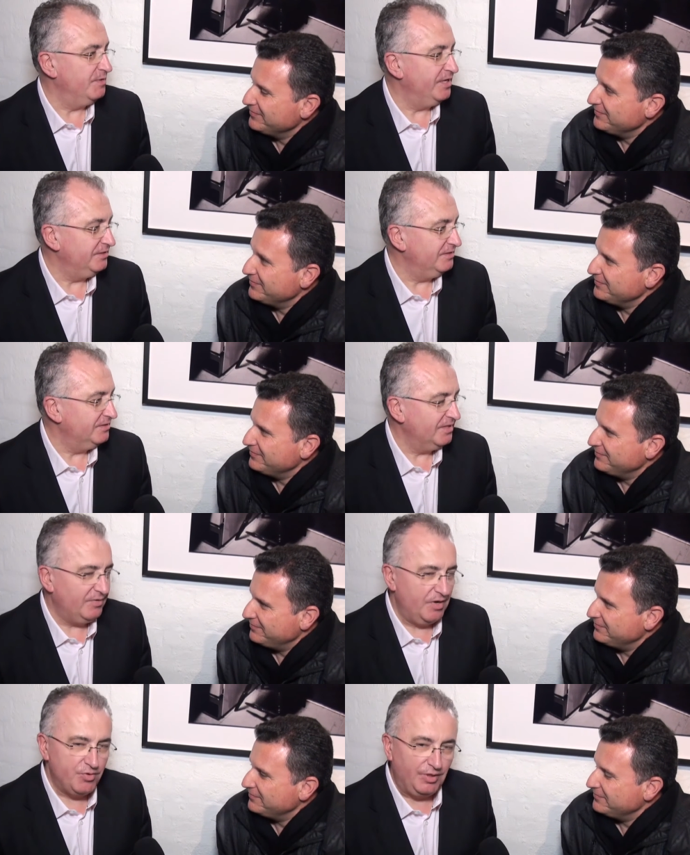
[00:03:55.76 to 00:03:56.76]
Speaker 1: amazing.
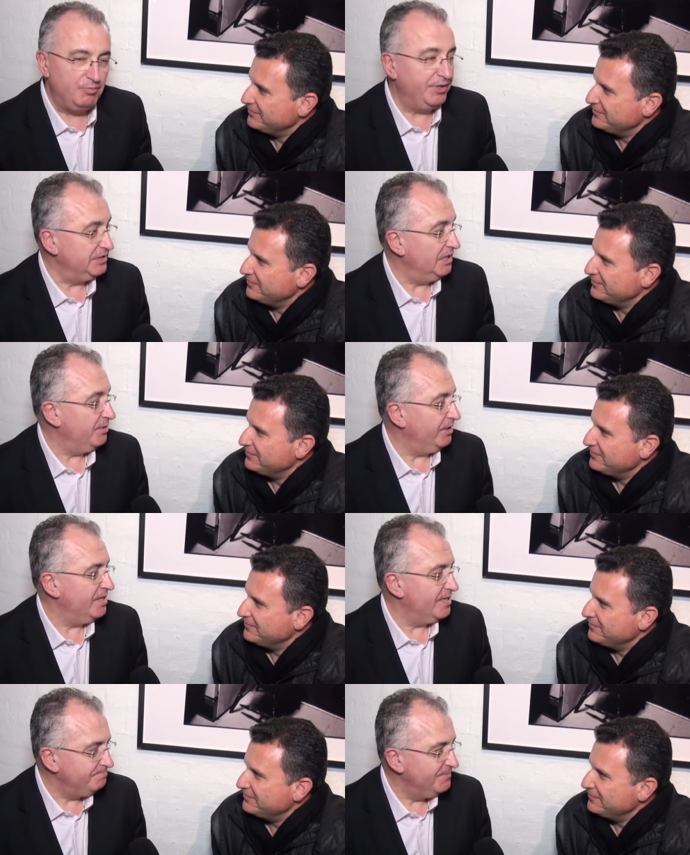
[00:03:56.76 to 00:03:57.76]
So, uh, really blessing him that
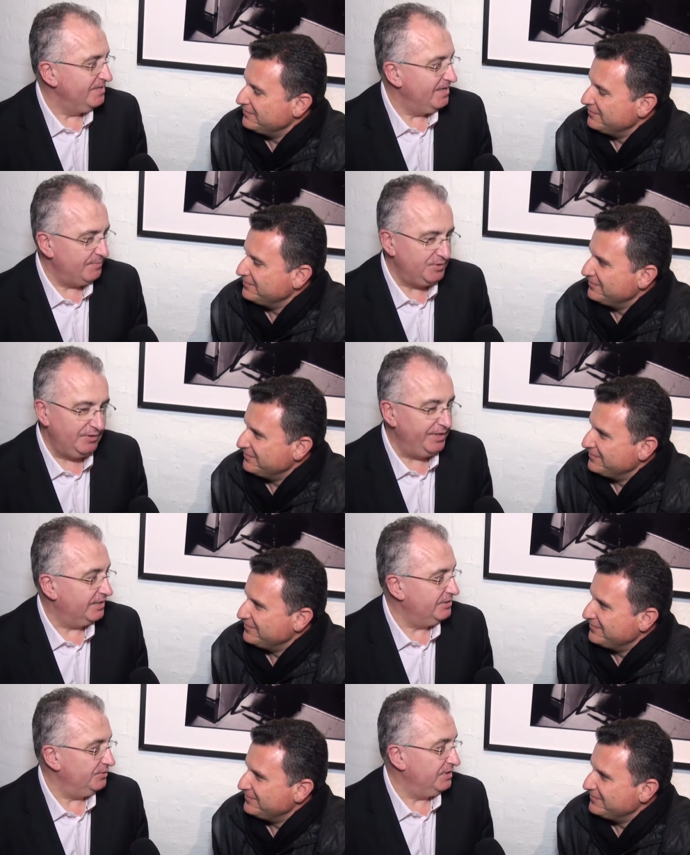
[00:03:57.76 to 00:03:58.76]
he uh, absolutely
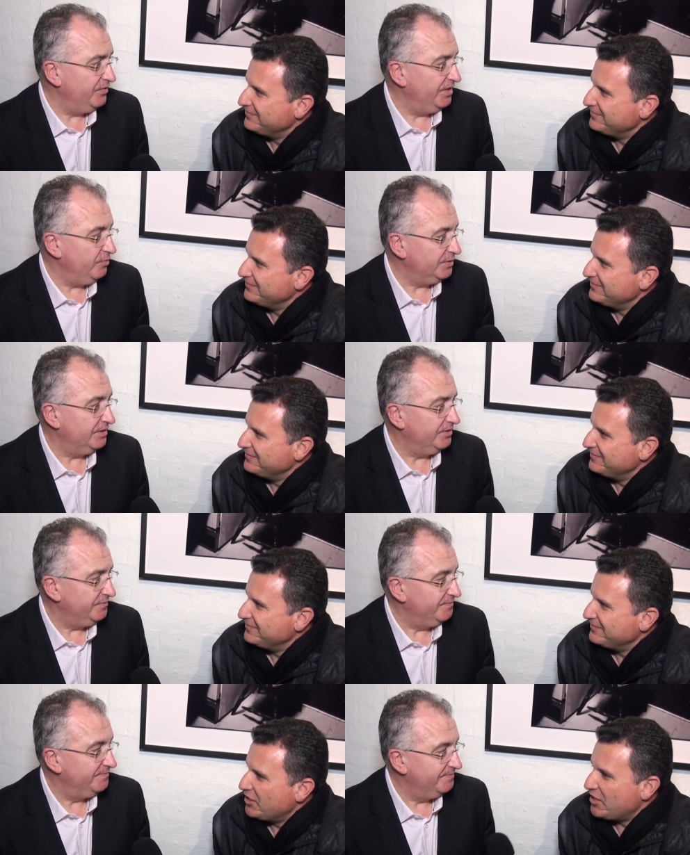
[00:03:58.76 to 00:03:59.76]
excels in everything he wants to
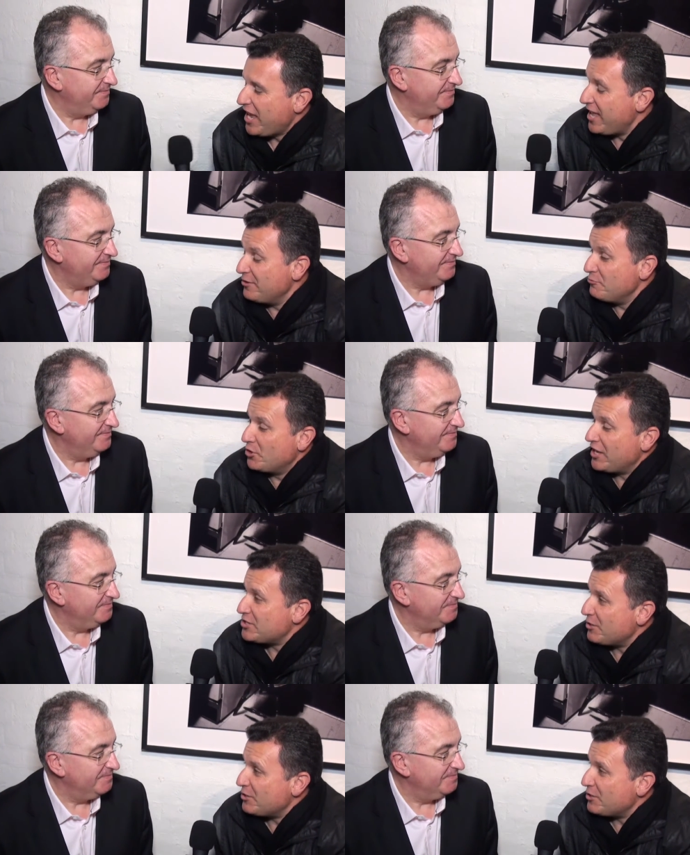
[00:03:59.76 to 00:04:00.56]
do. Yeah,
Speaker 2: and then we'll catch